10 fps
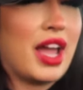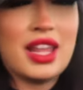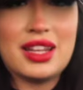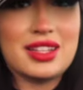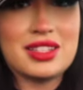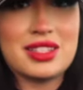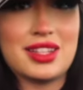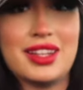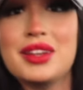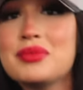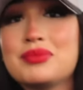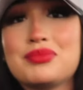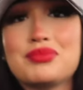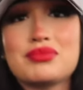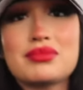endlessly.
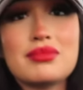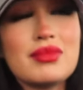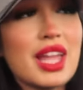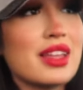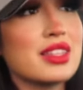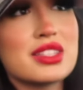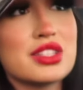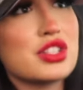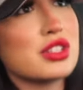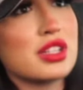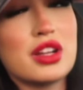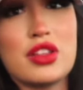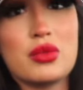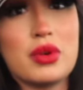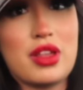And this is just
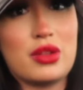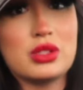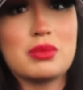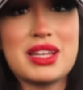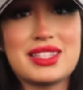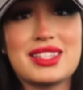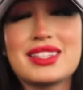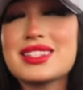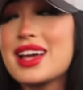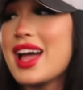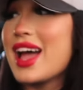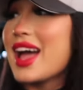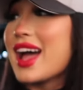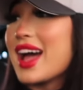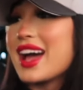another one of those blessings.
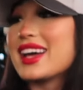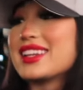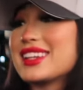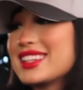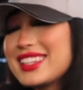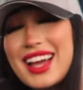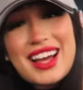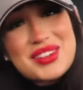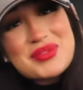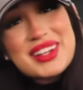And yeah, oh